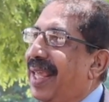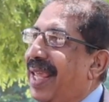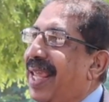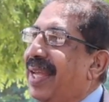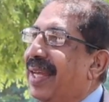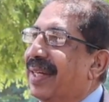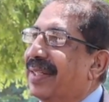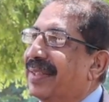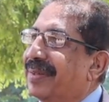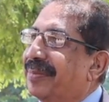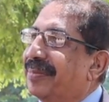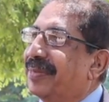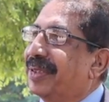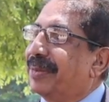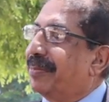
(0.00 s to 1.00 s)
Wow,
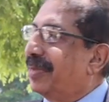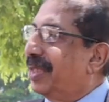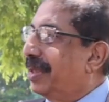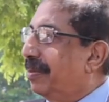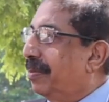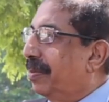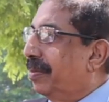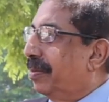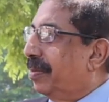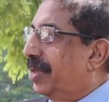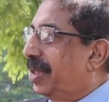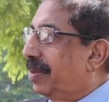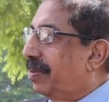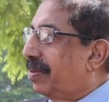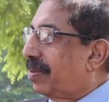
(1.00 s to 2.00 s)
that's, I think,
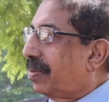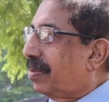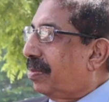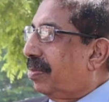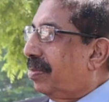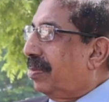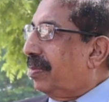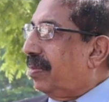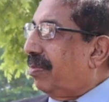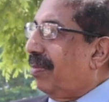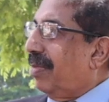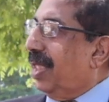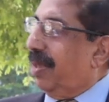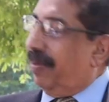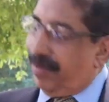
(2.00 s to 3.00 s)

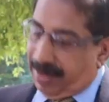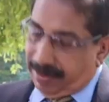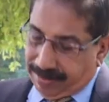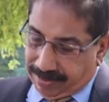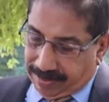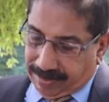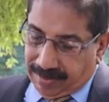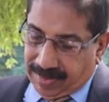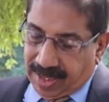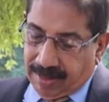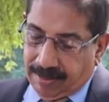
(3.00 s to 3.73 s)
some of the